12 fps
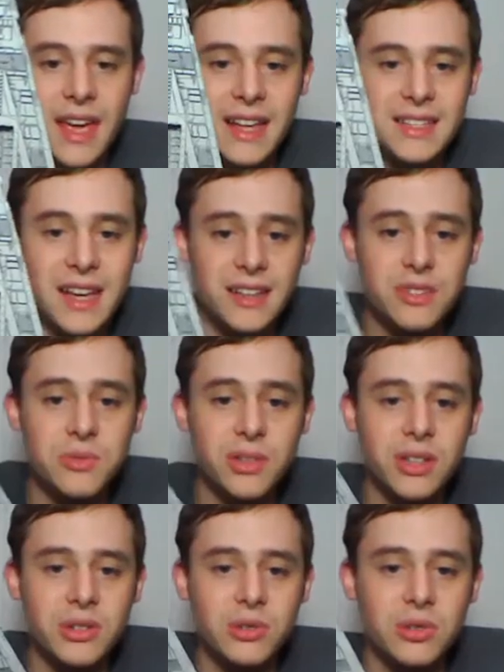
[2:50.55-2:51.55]
It's got this
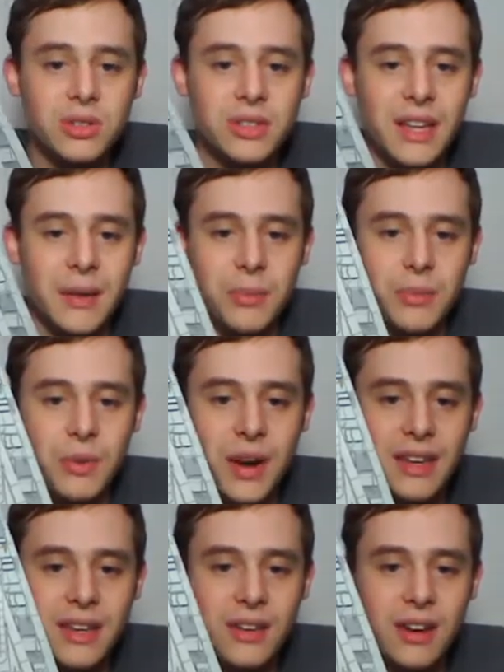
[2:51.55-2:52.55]
really cool lip
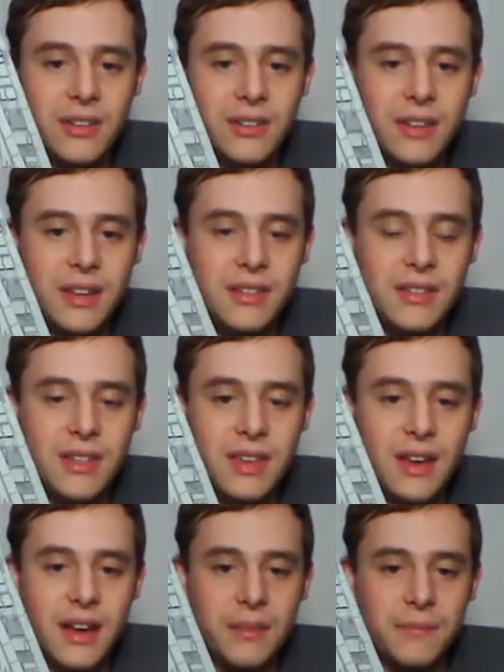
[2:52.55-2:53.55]
right here underneath
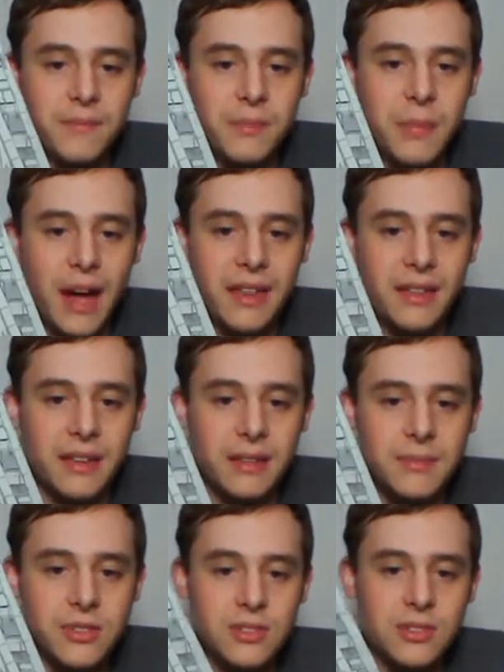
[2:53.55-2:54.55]
the by the
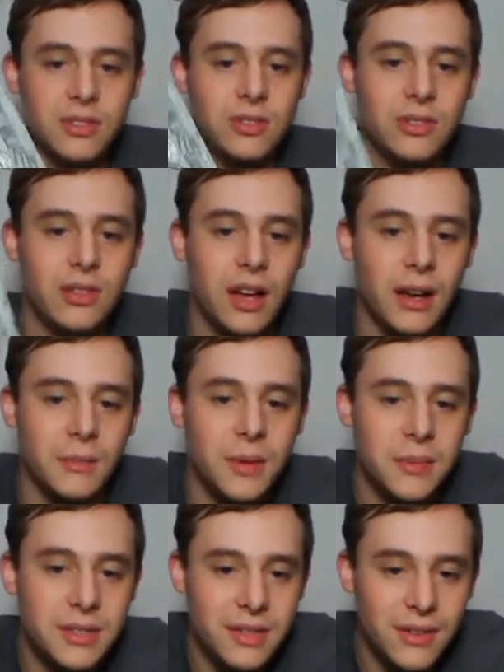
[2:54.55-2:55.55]
circle. Let
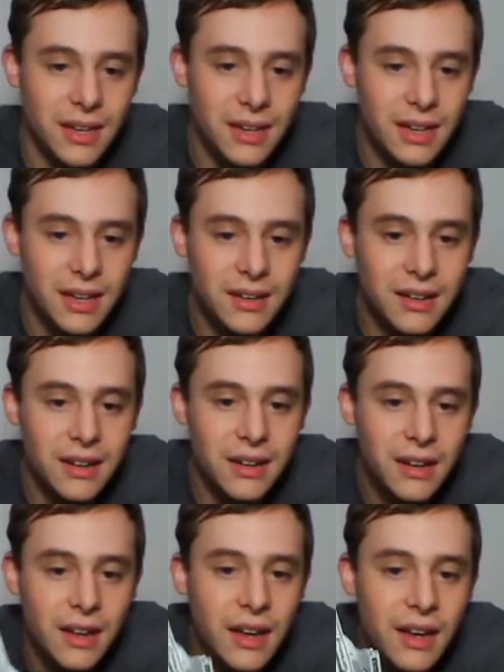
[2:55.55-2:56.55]
me see if I can get in
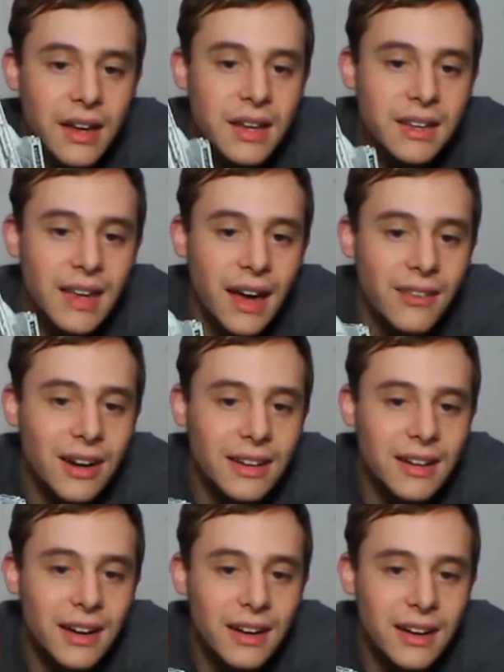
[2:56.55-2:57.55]
there. Yeah, right
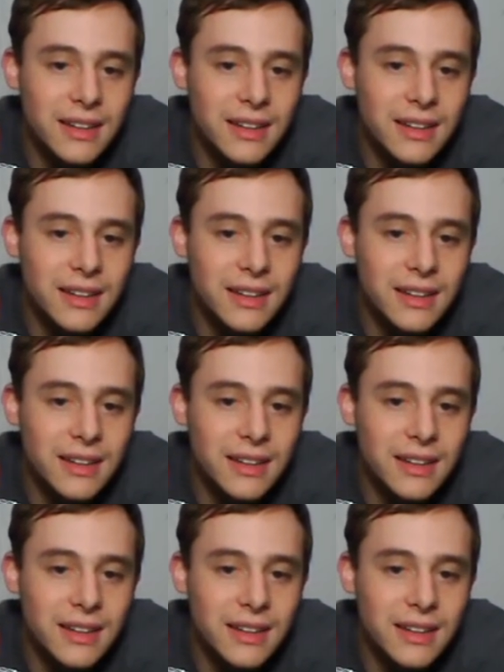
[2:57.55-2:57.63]
there.